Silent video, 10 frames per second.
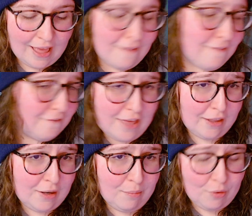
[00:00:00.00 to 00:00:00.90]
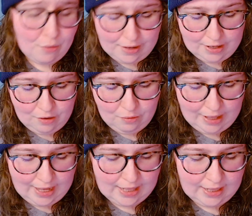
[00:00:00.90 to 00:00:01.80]
villain boy,
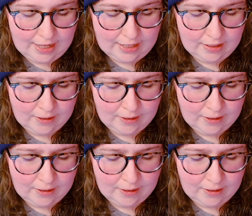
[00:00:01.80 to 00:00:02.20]
okay? Like,